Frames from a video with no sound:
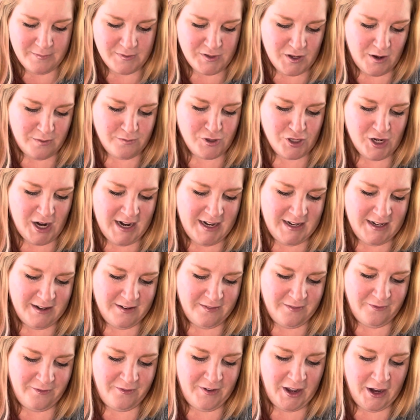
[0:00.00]
So I'm trying to
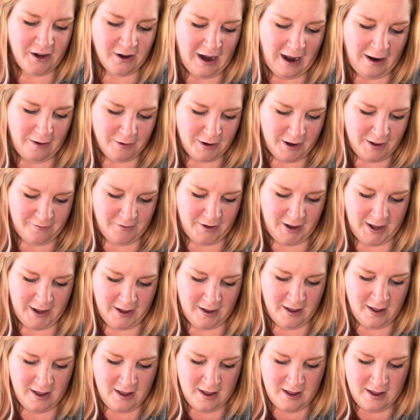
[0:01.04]
figure out if I
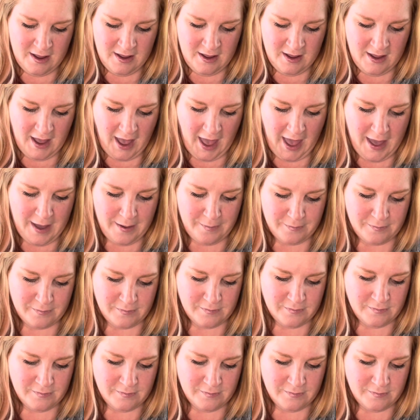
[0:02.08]
am